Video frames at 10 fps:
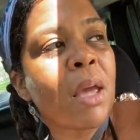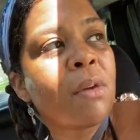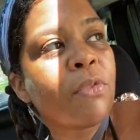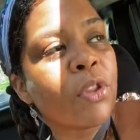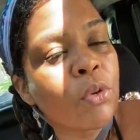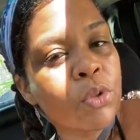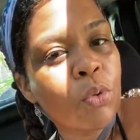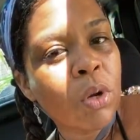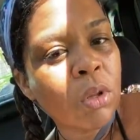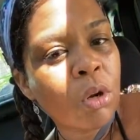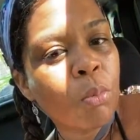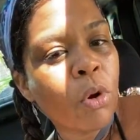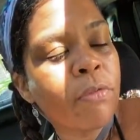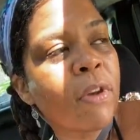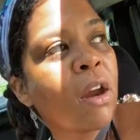And for those who are a little
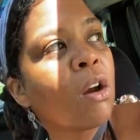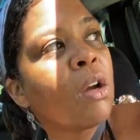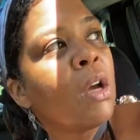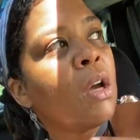more fair,